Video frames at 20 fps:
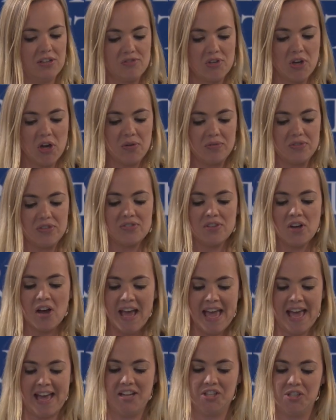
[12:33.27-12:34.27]
Don't
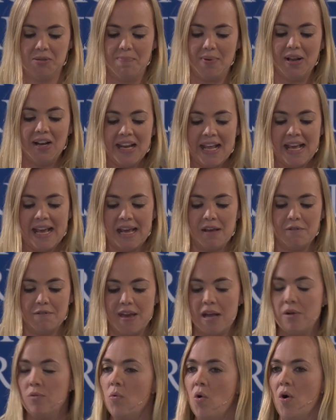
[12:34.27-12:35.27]
Daesh believe
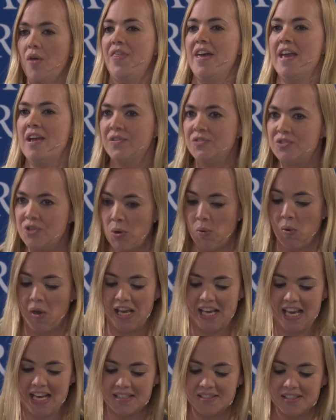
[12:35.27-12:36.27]
in what they are
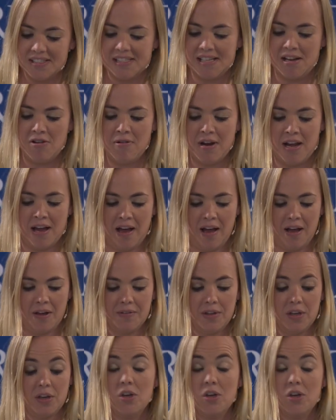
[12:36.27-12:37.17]
doing in Syria?